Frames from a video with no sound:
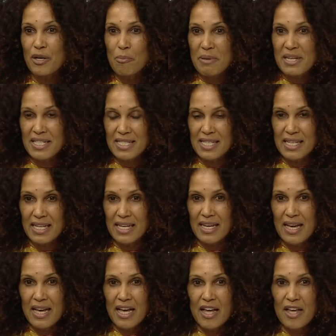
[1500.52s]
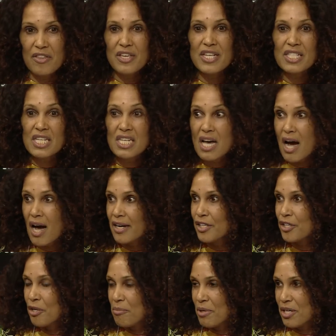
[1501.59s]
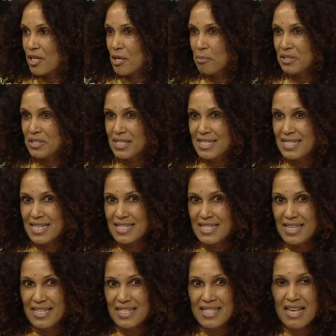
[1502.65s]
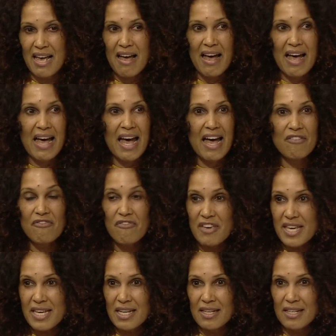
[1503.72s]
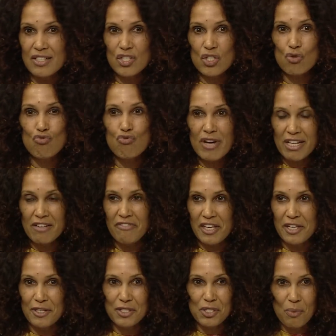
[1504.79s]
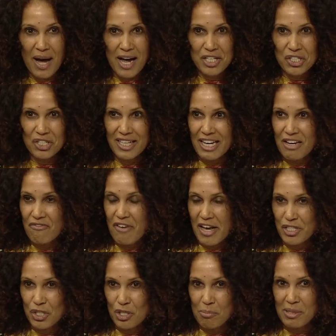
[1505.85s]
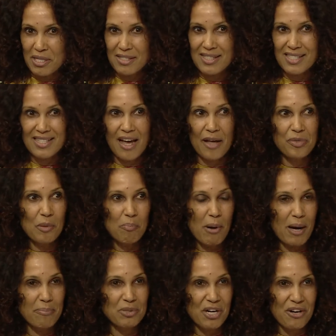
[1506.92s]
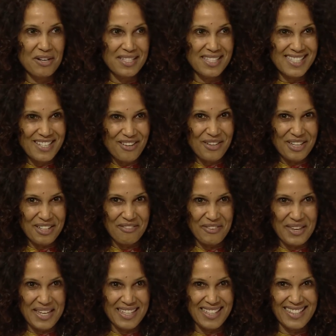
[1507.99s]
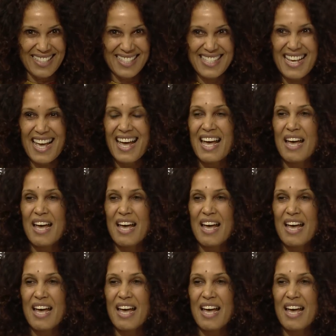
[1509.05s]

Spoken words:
and obesity, these non-communicable diseases. And vegans, real vegans who actually eat vegetables, not the Pop-Tart and cereal vegans,